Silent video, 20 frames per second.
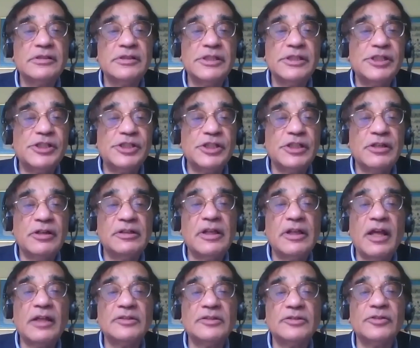teaching a
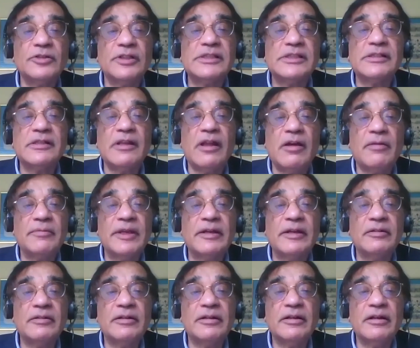class on Islam
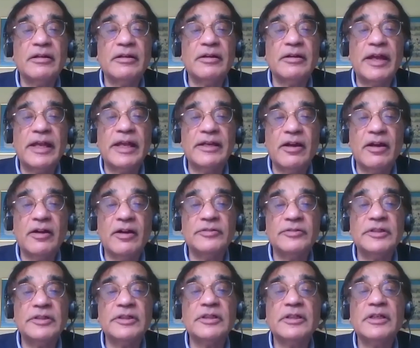at Harvard.